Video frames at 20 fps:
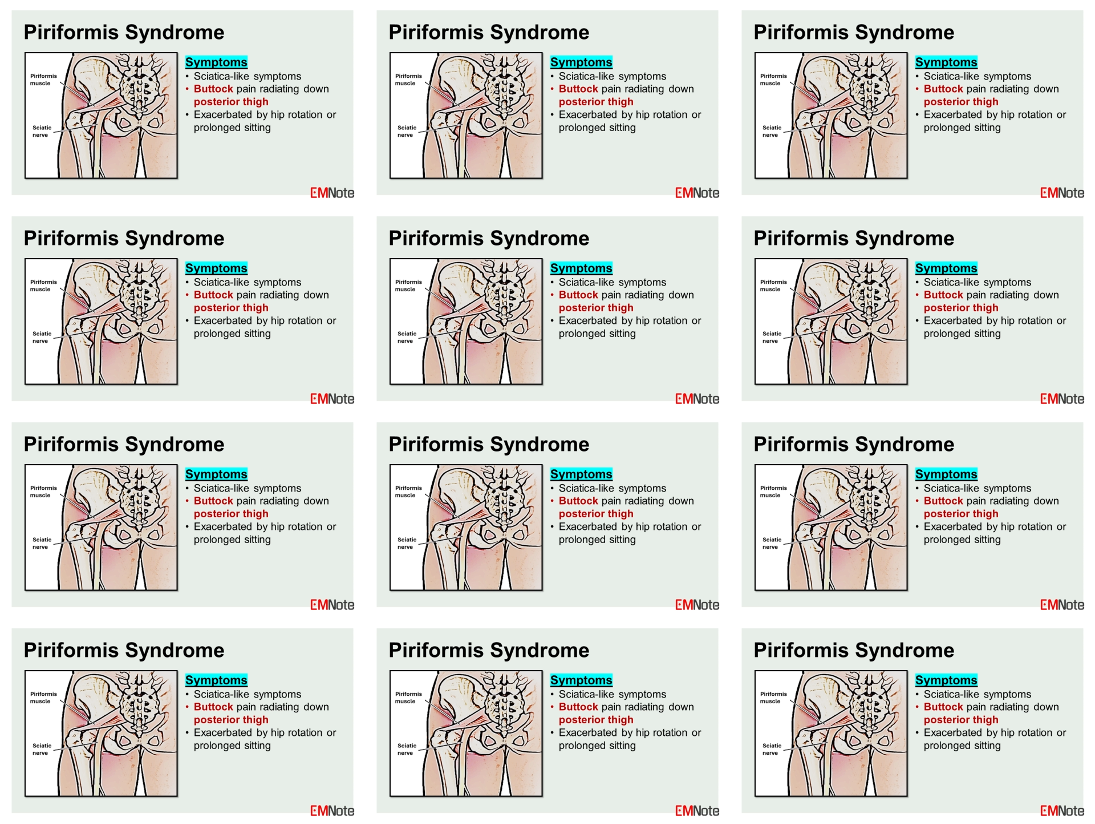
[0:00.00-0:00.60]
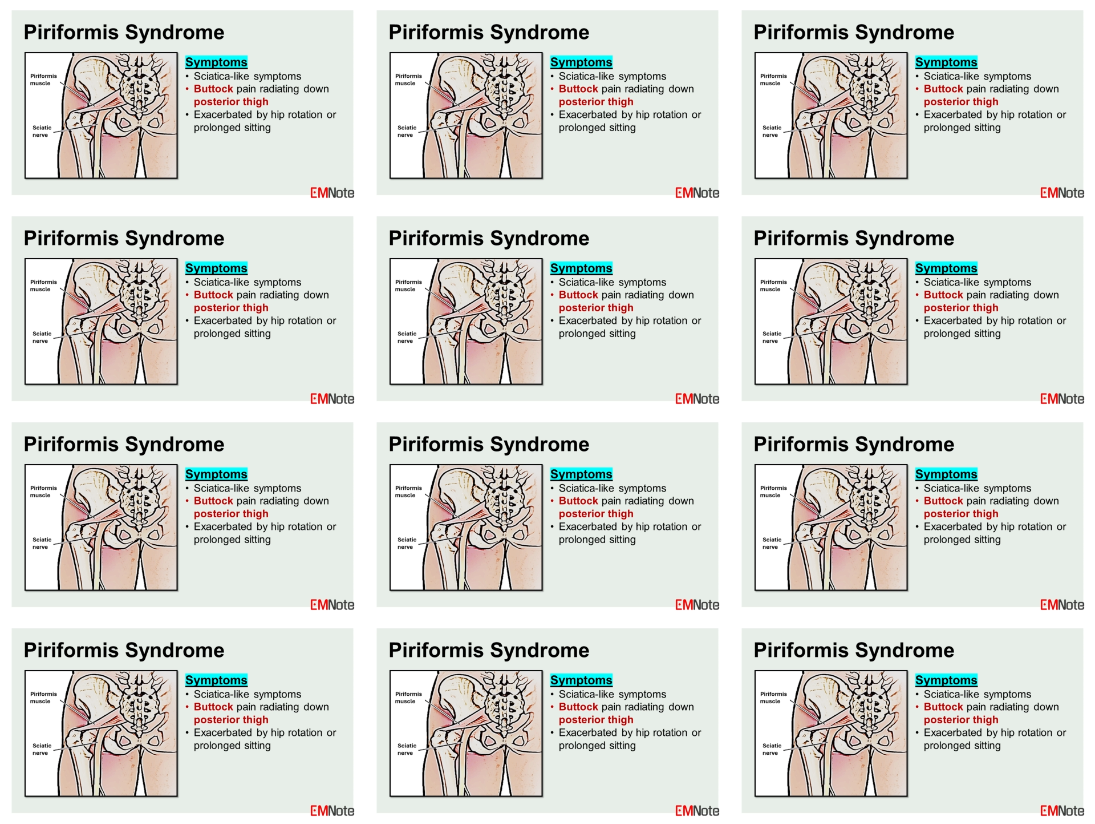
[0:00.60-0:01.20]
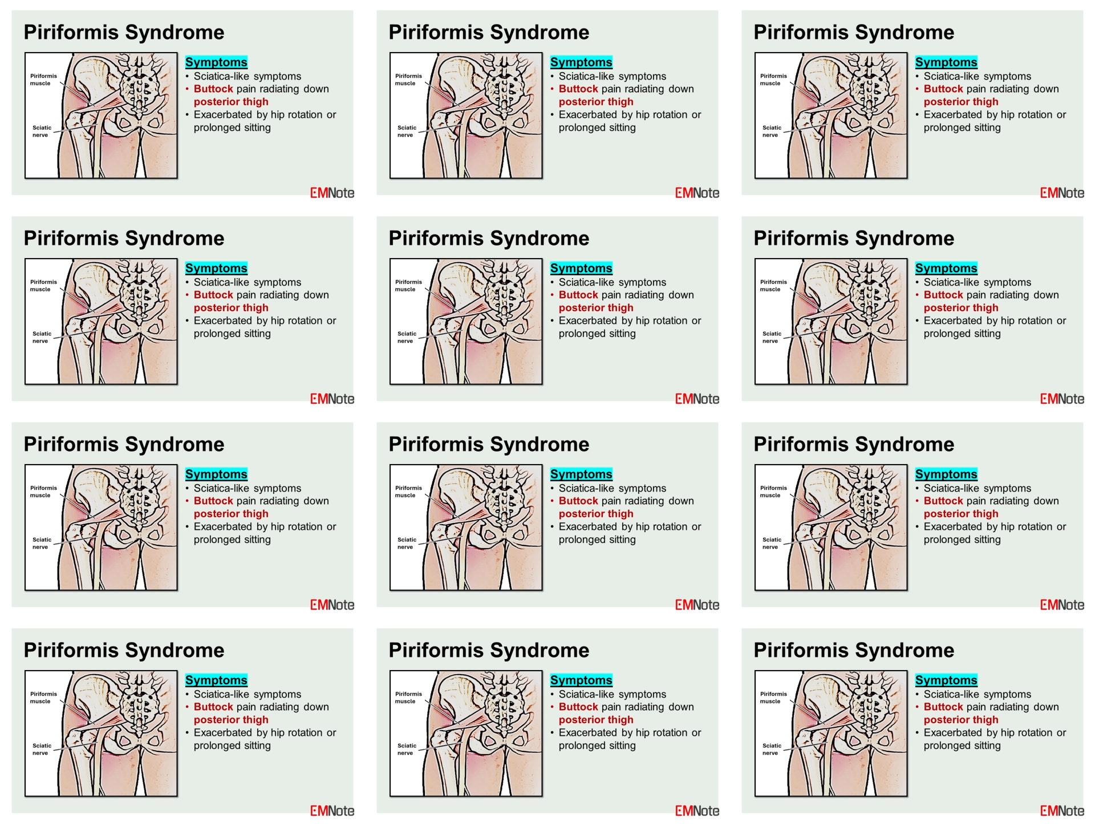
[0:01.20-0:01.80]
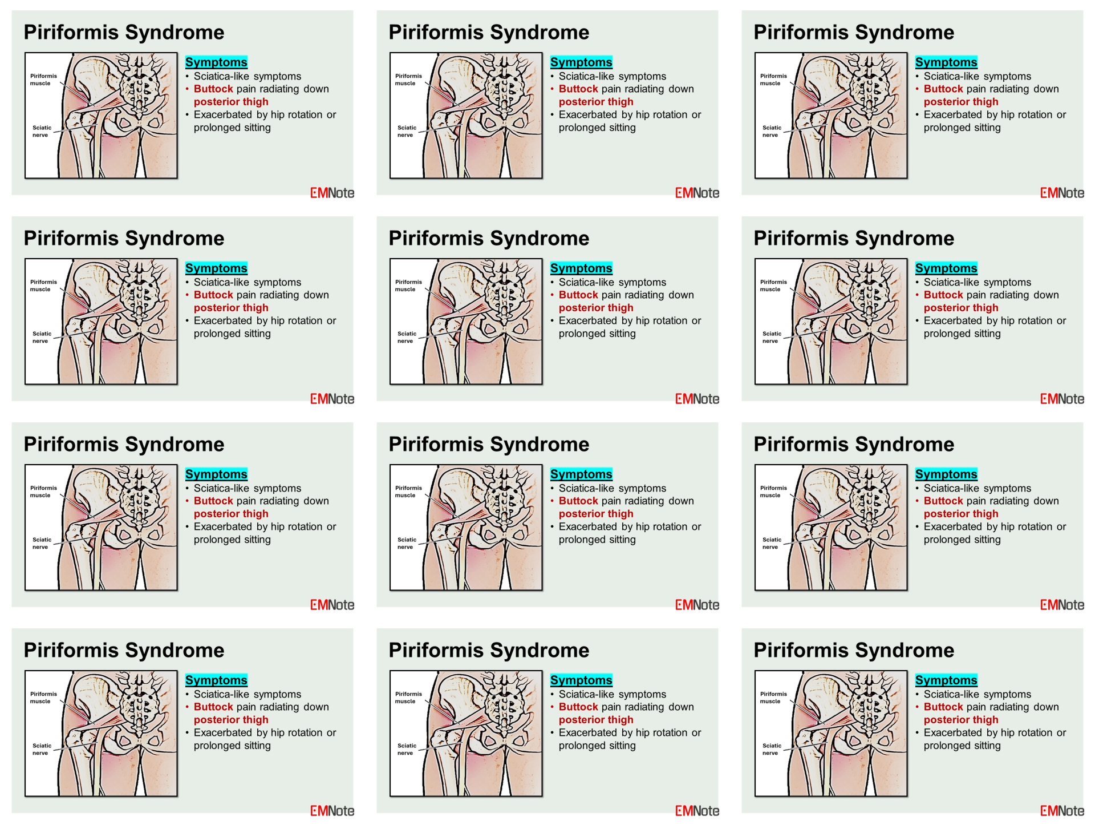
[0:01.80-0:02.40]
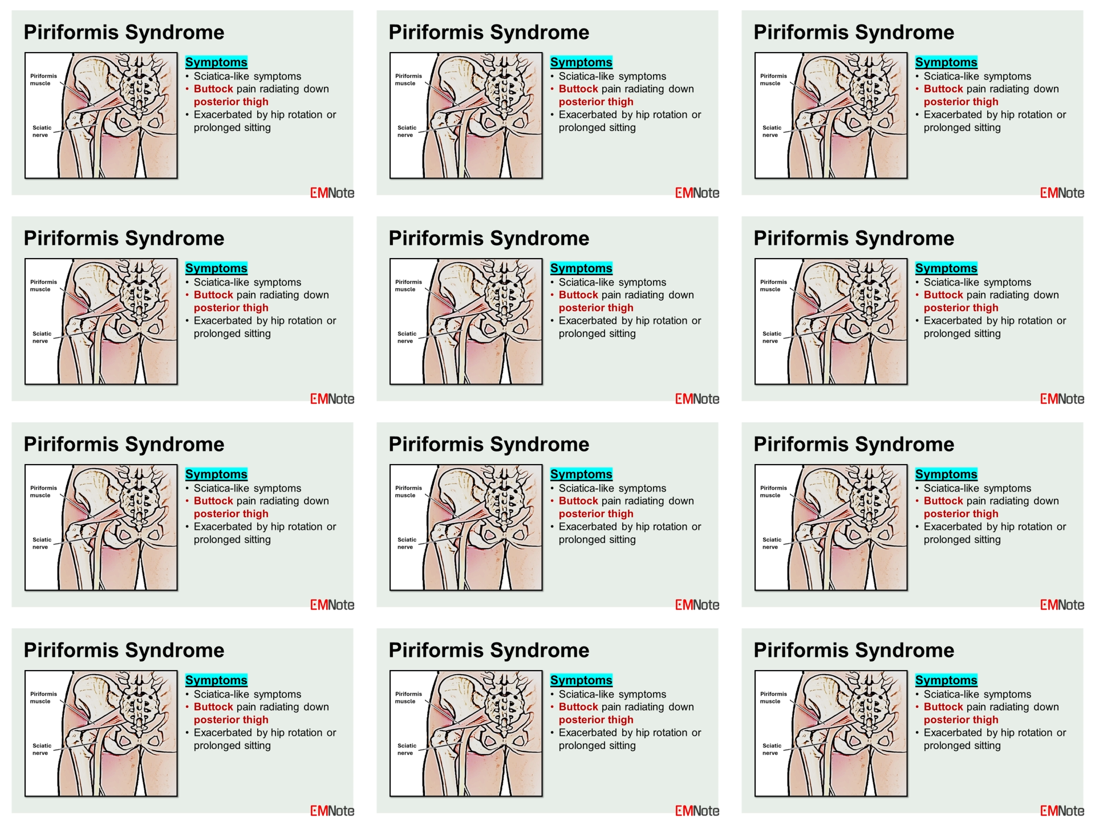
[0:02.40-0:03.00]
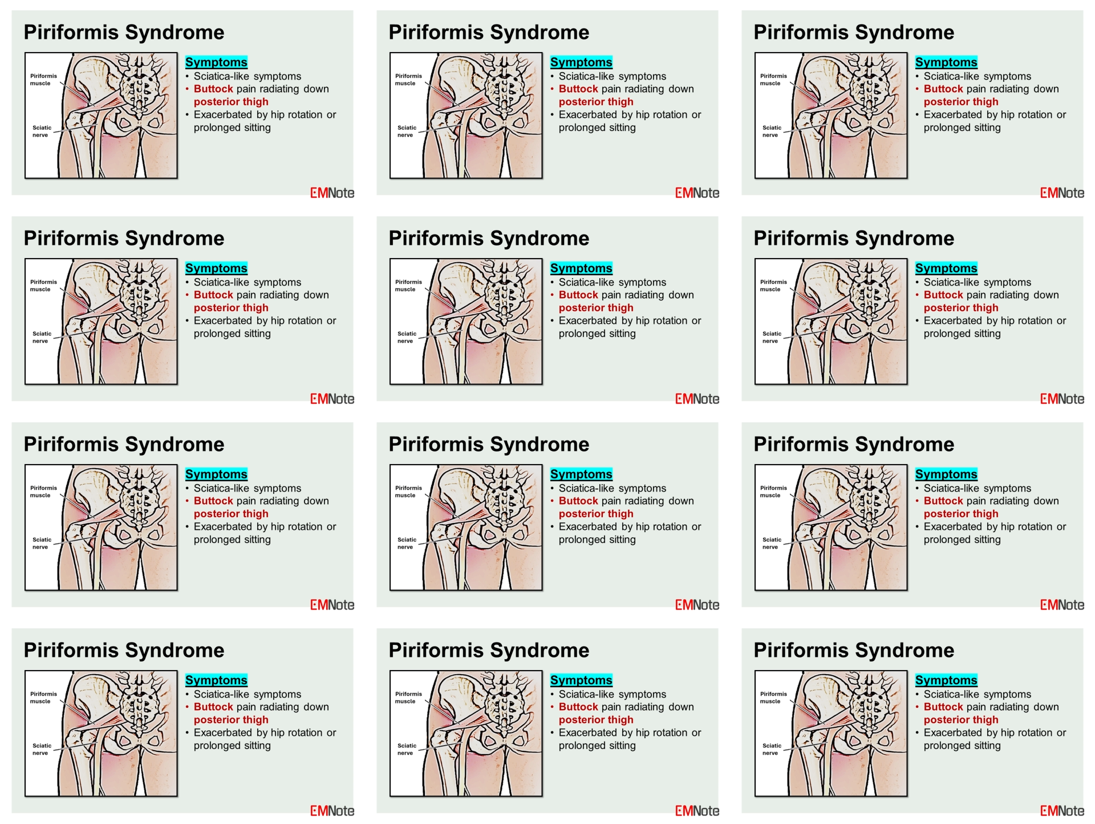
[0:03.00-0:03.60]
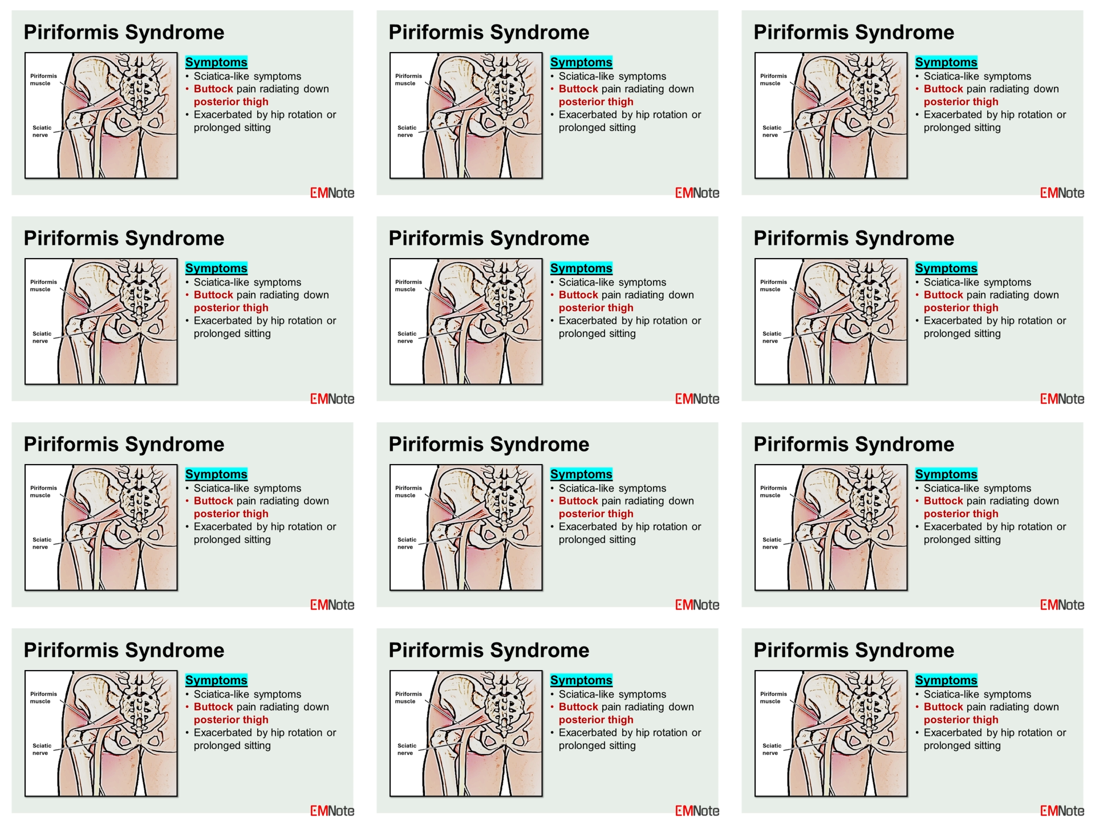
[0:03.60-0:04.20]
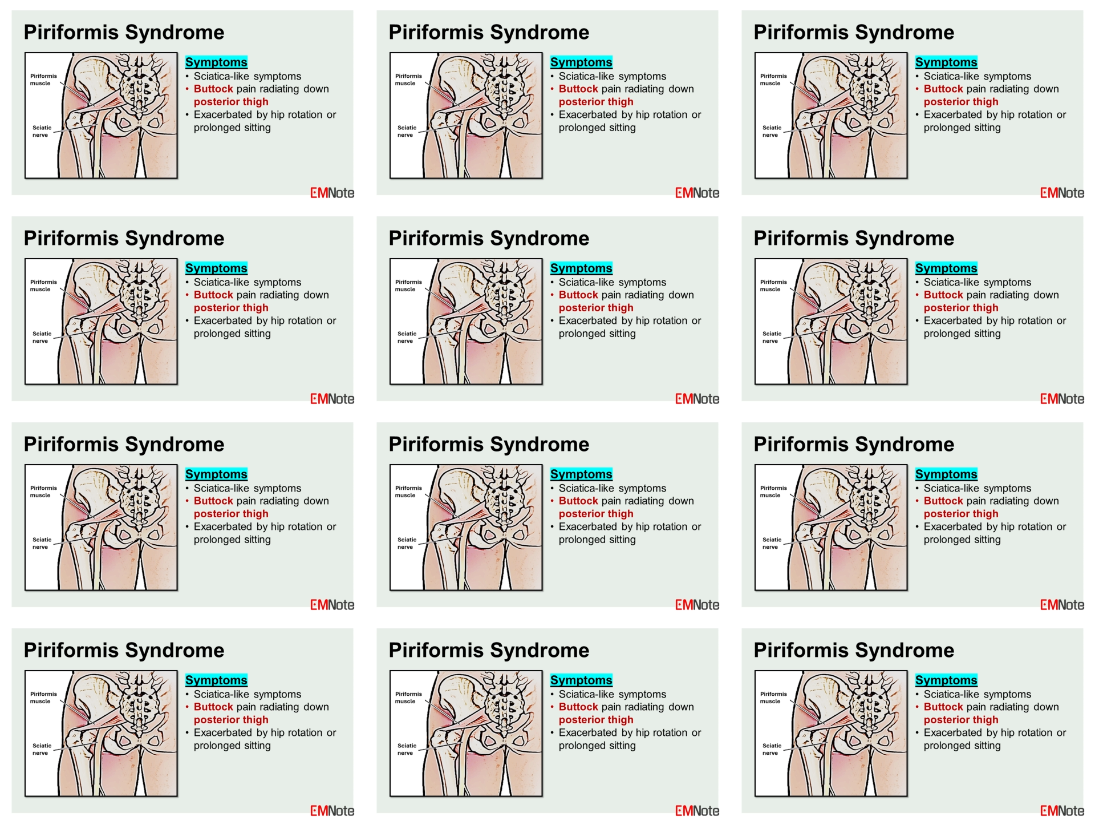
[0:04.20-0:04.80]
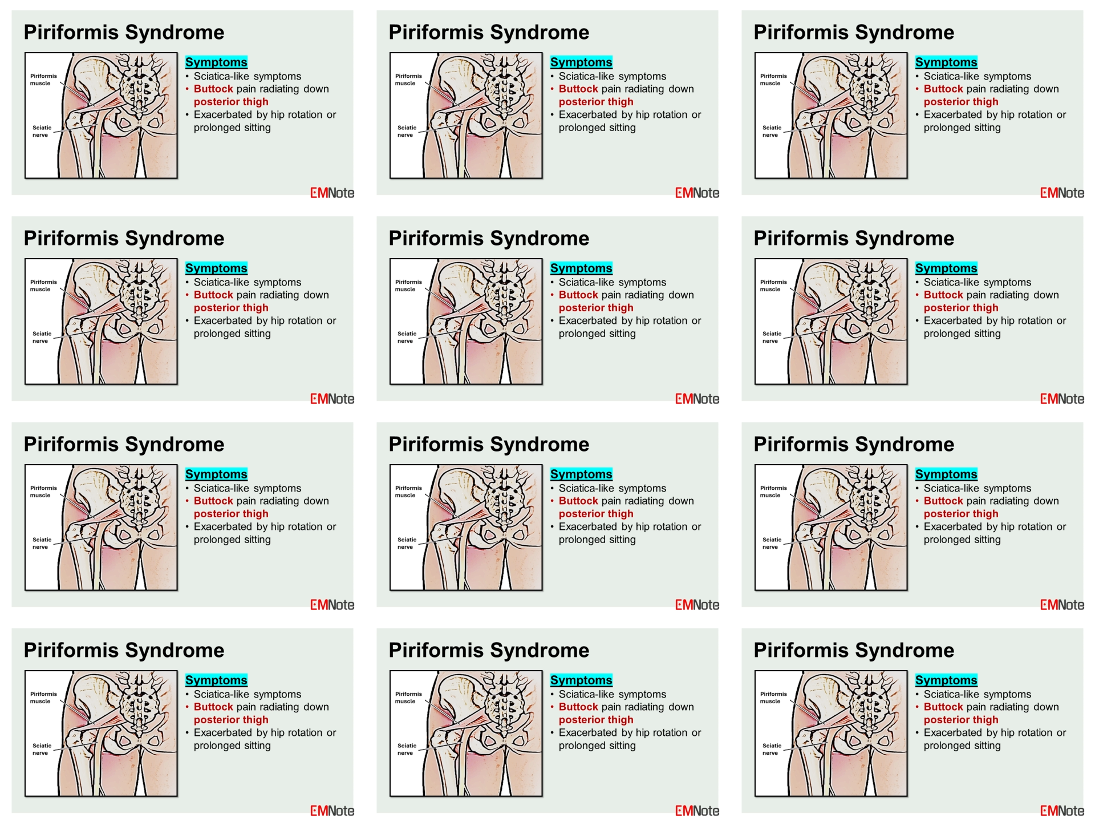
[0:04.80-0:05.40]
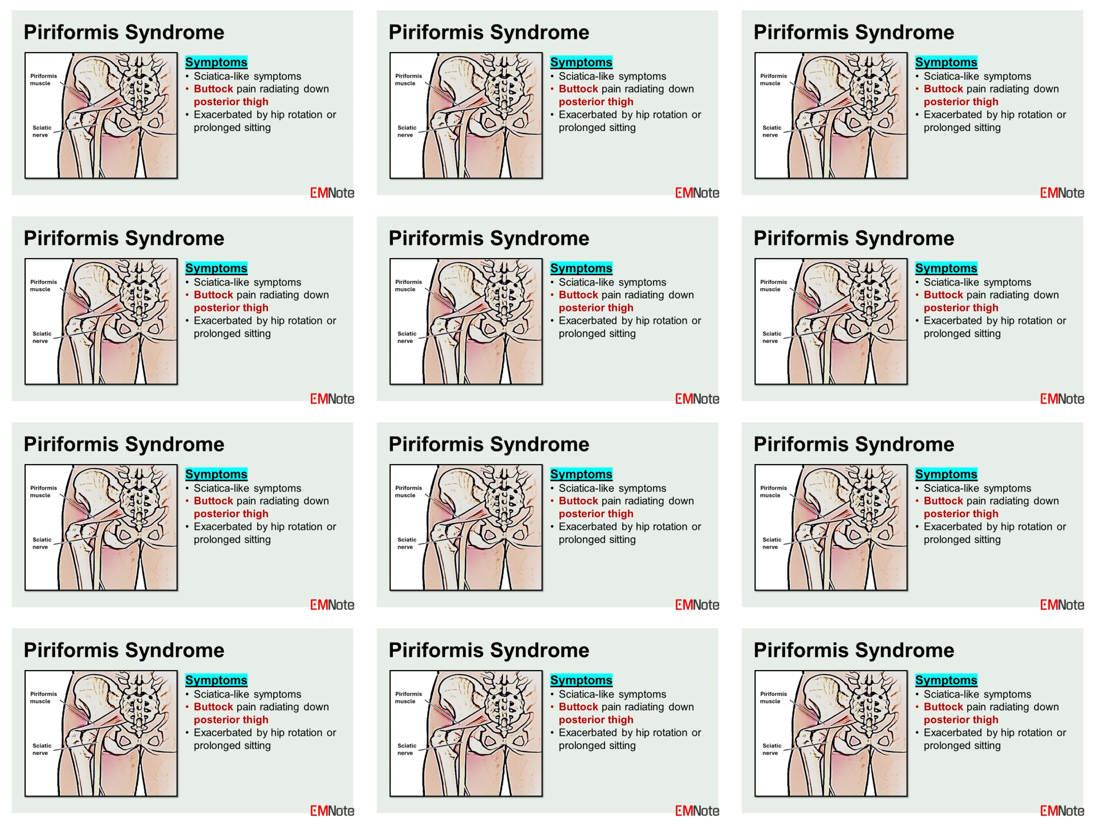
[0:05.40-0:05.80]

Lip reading: Nobody's mouth can be seen.